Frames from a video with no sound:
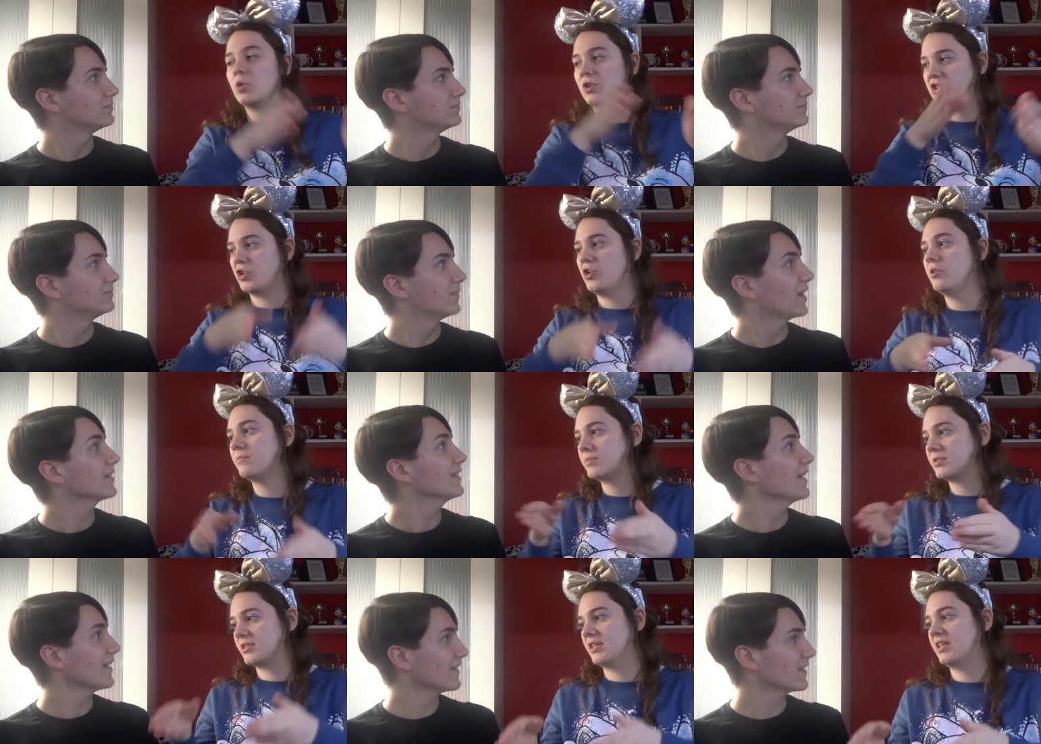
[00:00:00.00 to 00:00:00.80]
Speaker 1: shops.
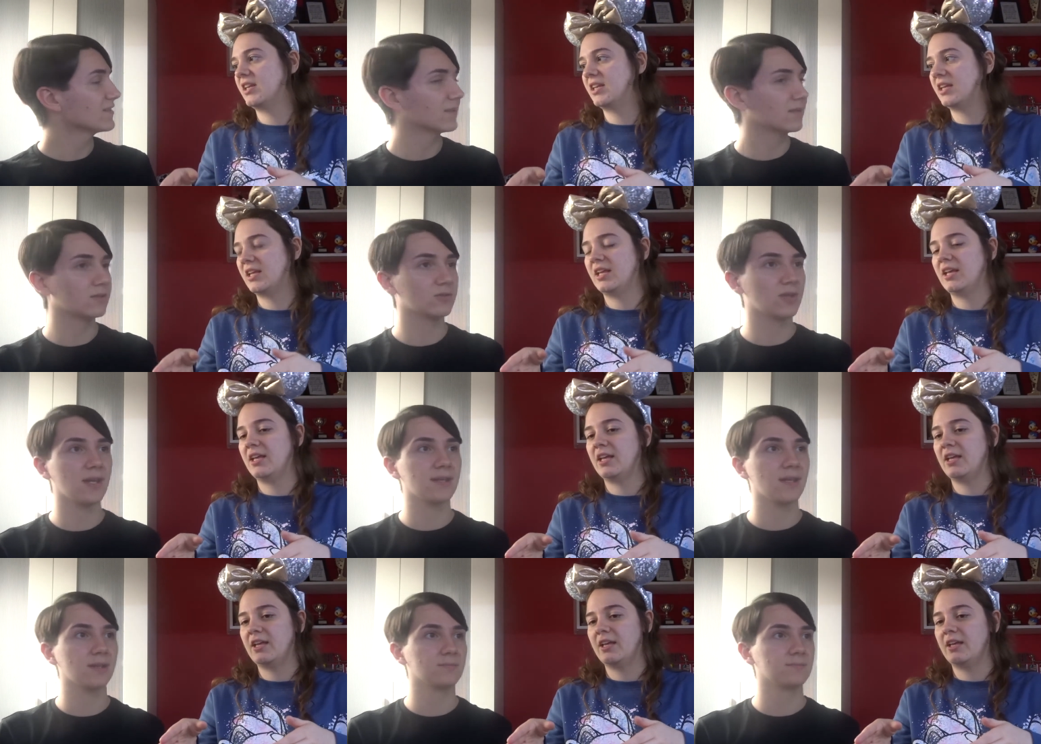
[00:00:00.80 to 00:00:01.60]
Speaker 2: Yeah, they do. Yeah,
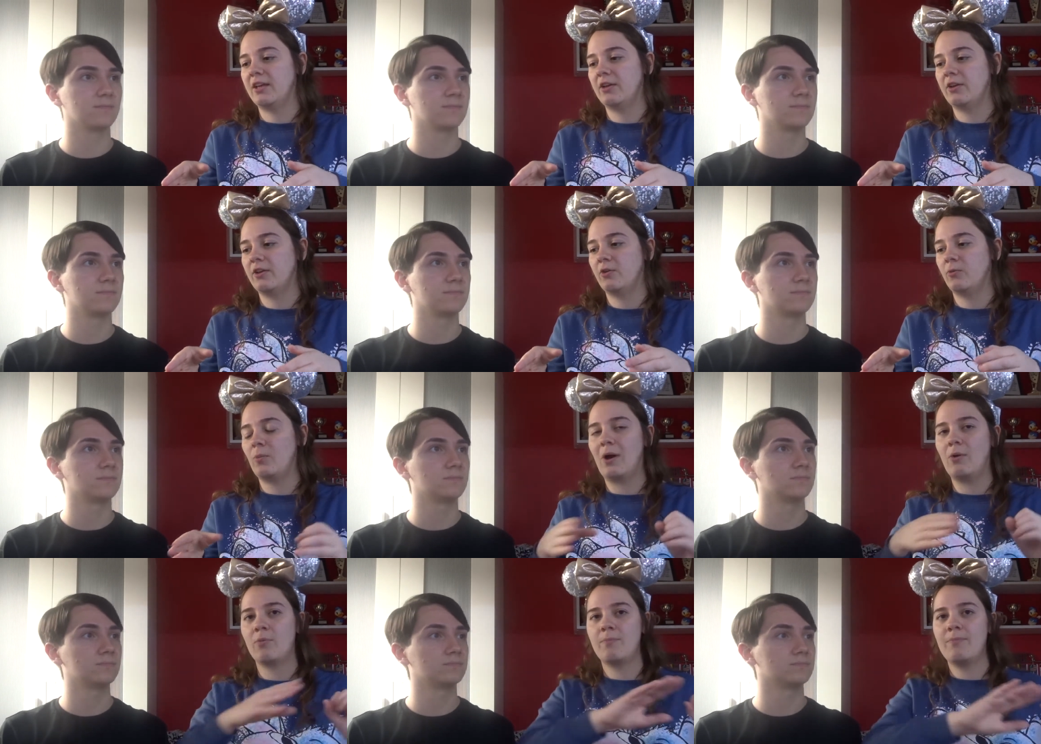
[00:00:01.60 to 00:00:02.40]
yeah.
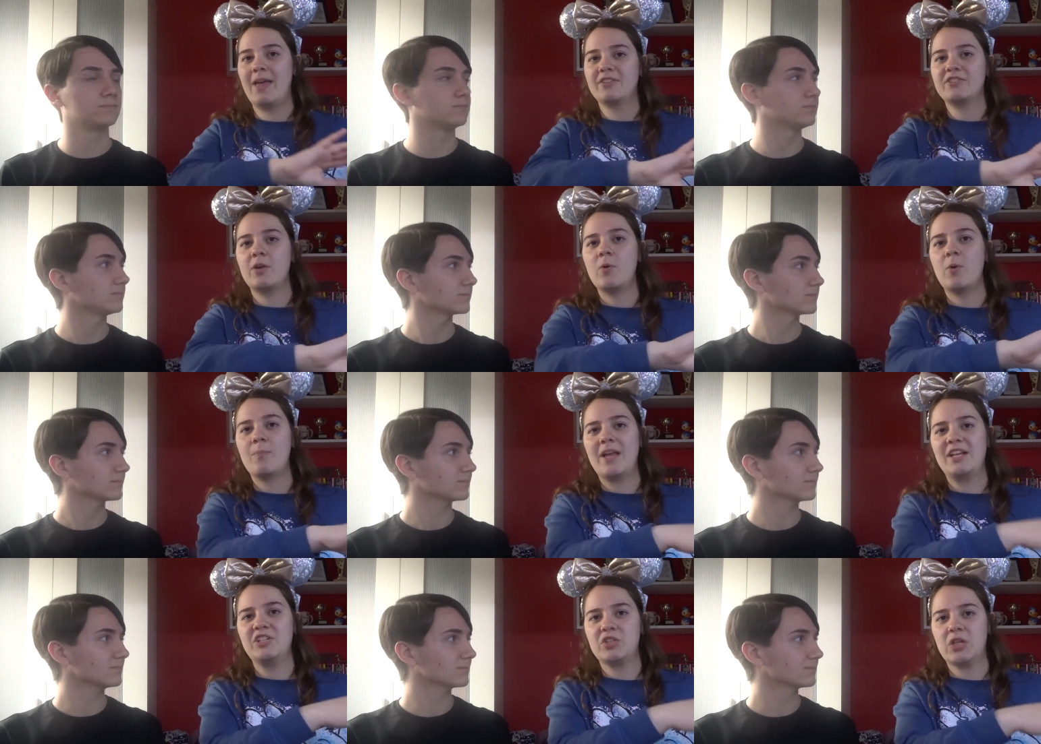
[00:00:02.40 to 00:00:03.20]
Speaker 1: Well, some on
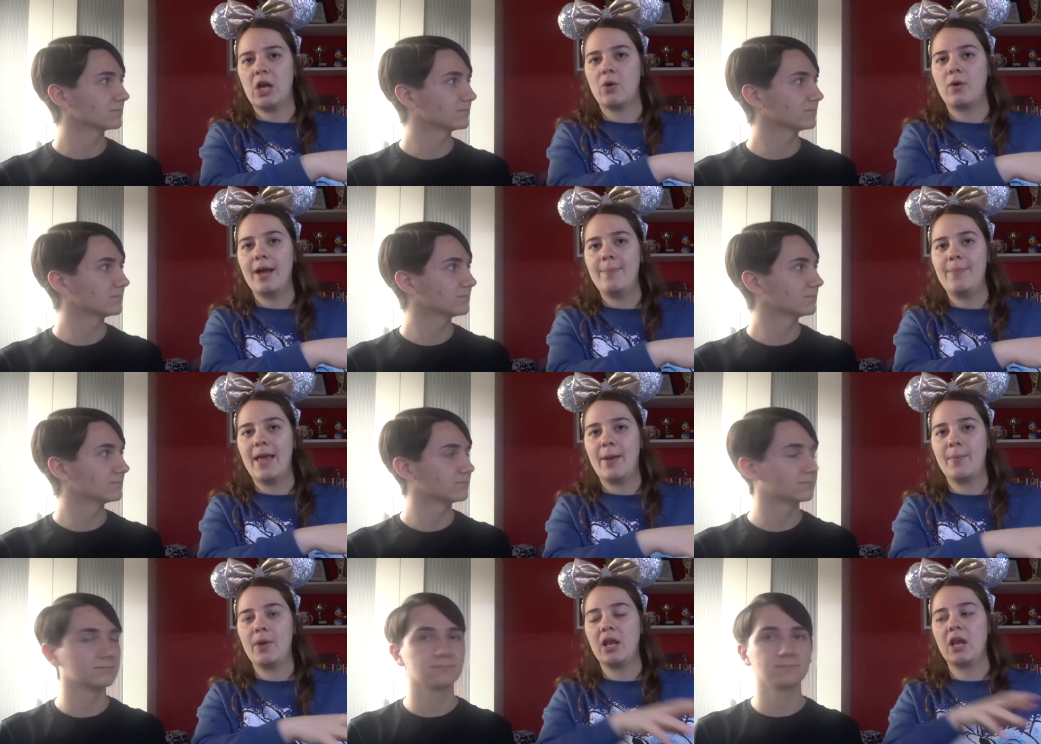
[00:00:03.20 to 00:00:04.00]
Main Street are quite
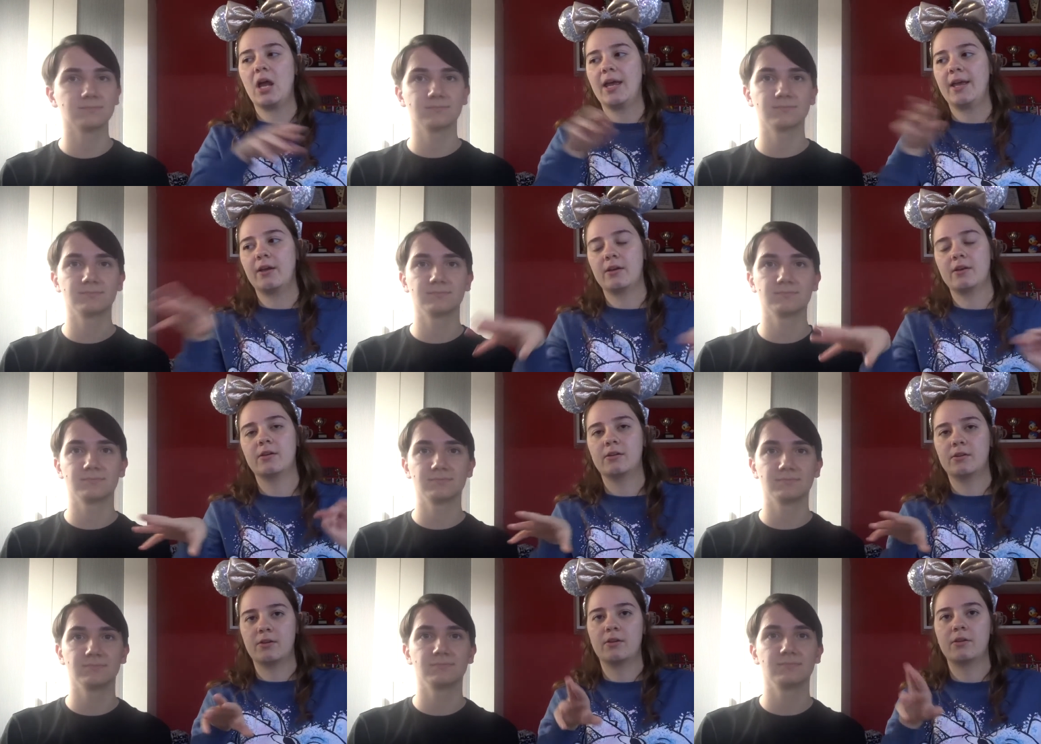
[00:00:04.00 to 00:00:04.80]
big, but like
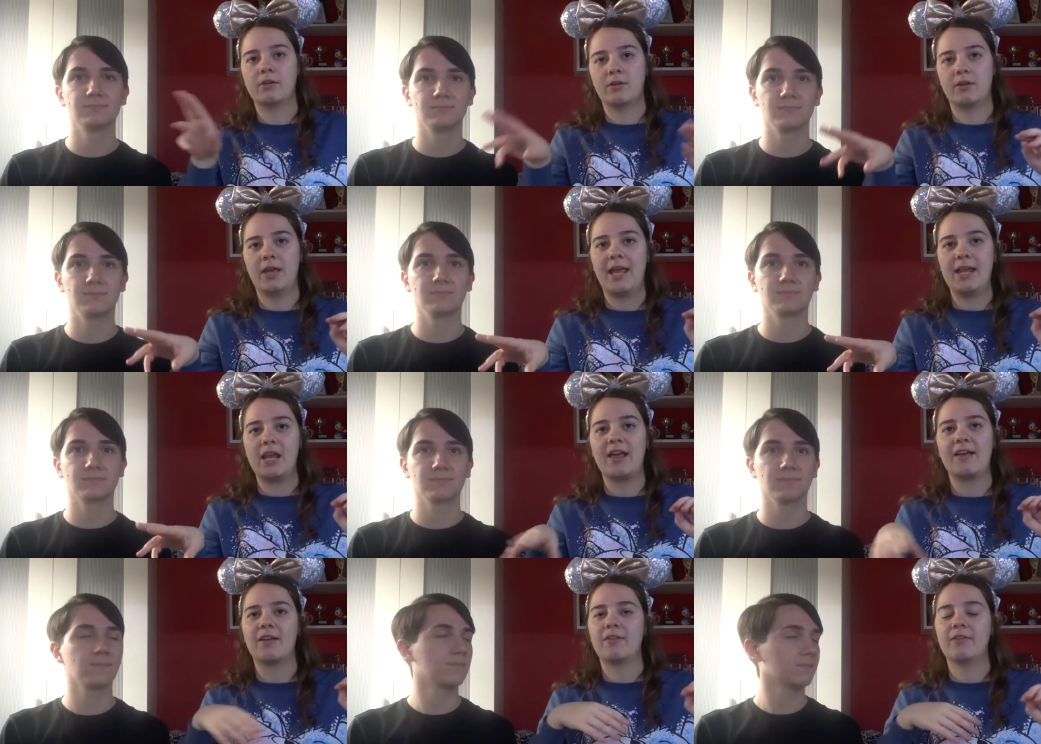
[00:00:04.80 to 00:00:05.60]
in
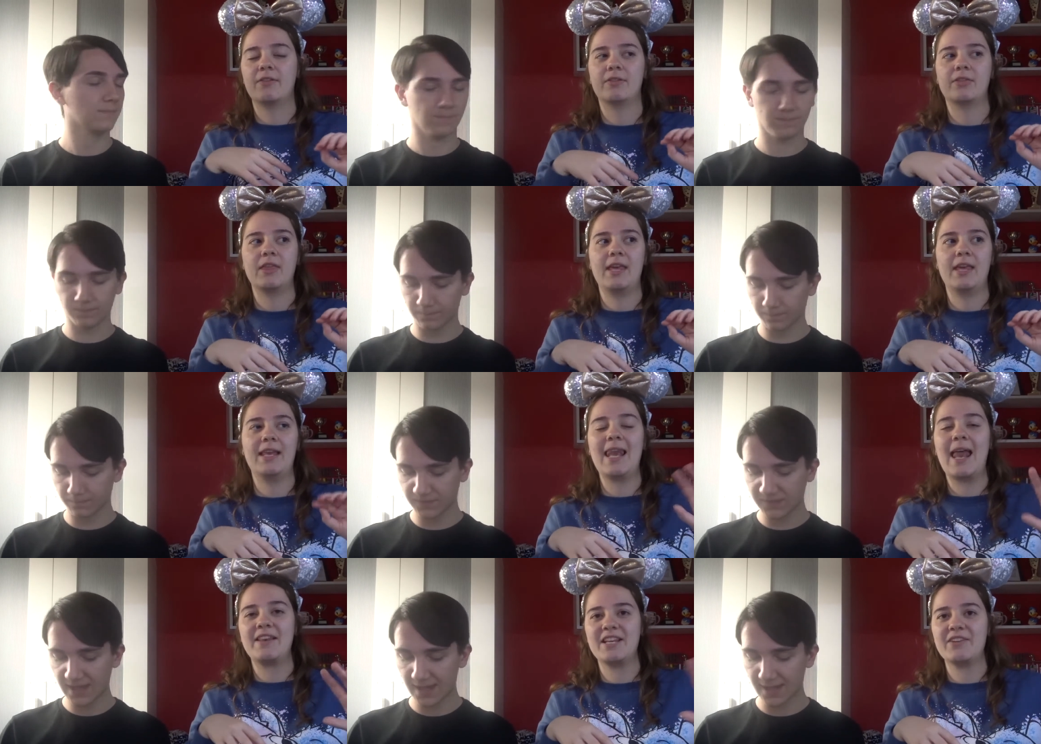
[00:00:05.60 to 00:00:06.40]
like the
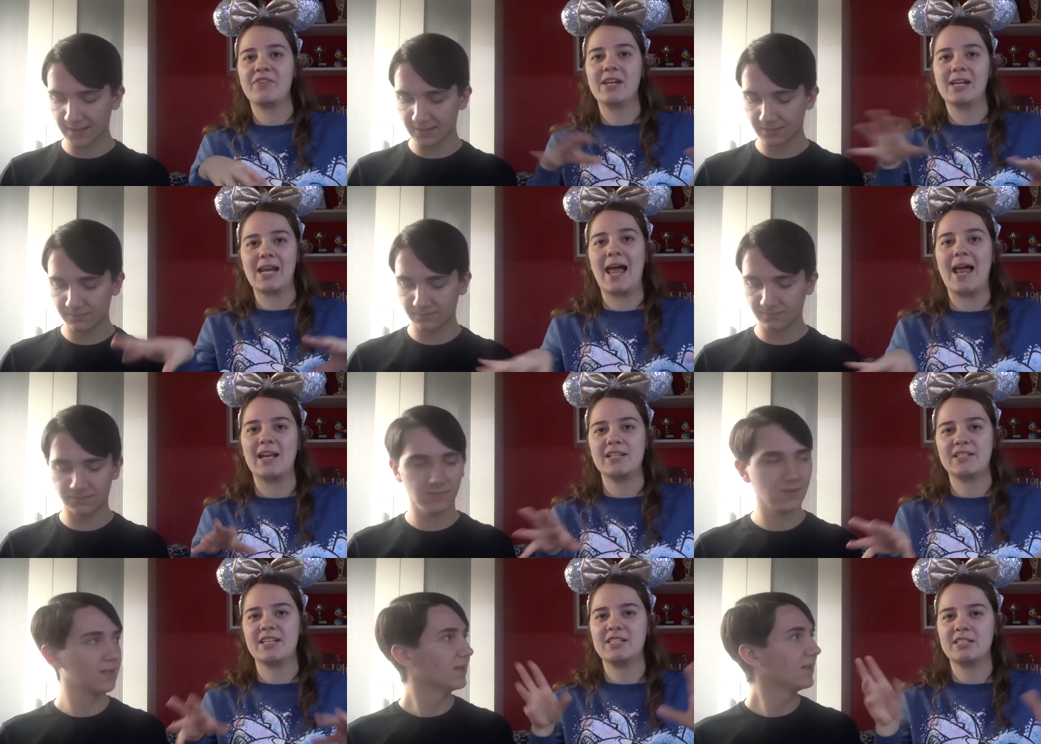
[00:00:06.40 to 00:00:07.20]
yeah. different
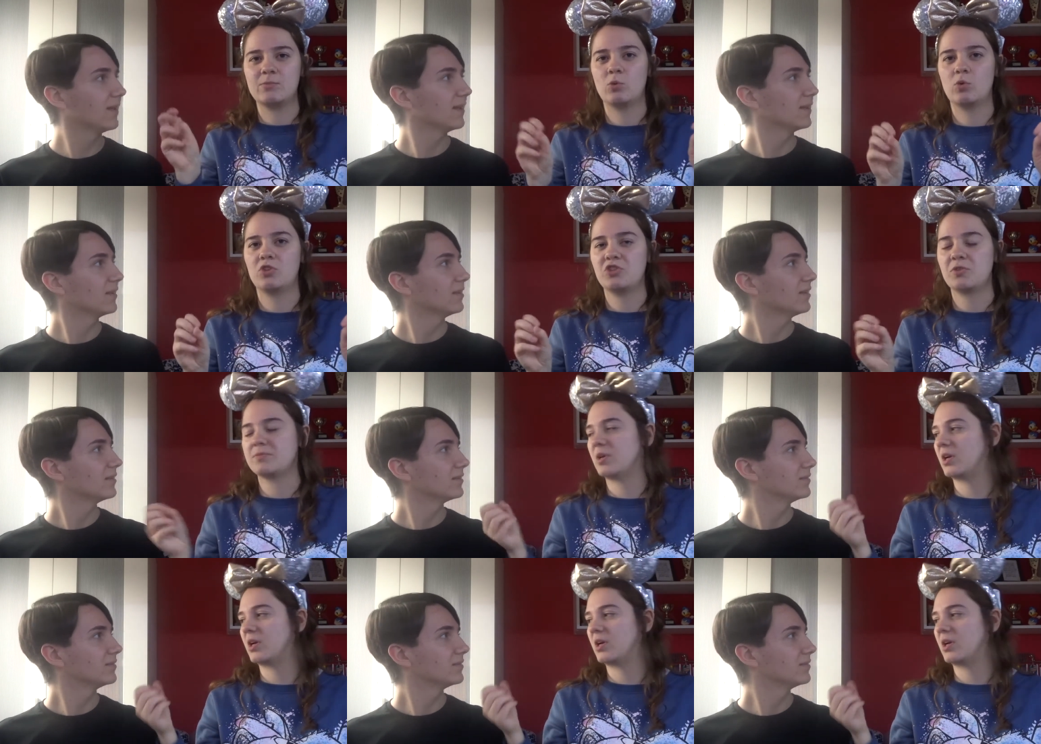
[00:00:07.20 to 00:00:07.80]
lands as smaller shops, so it